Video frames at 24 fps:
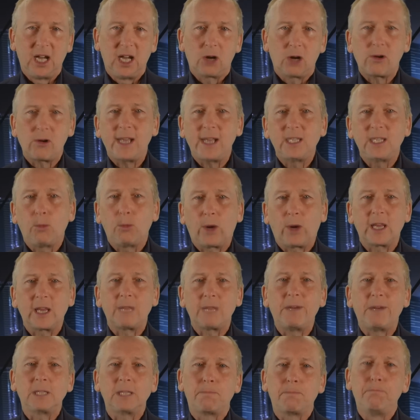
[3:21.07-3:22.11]
created one of the
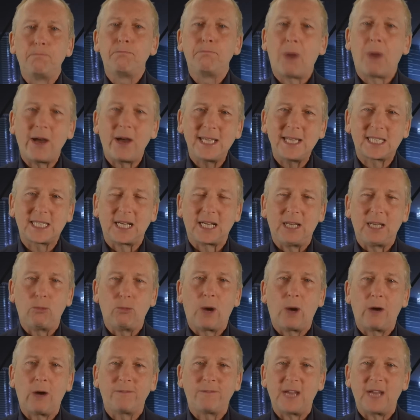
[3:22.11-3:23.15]
most miserly
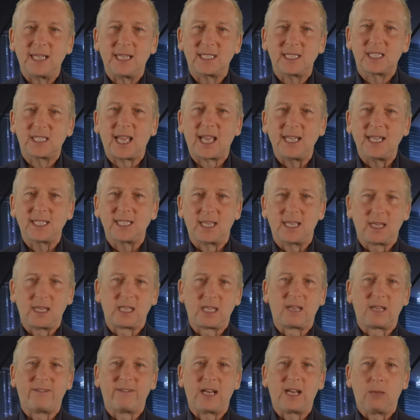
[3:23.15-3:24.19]
welfare states in the
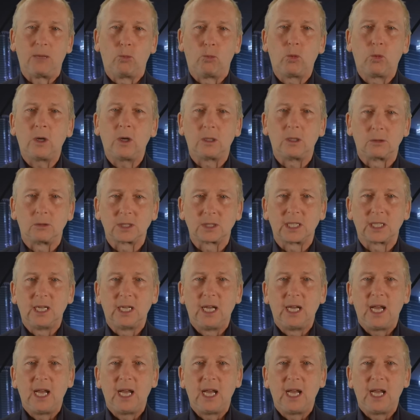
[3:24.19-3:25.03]
developed world,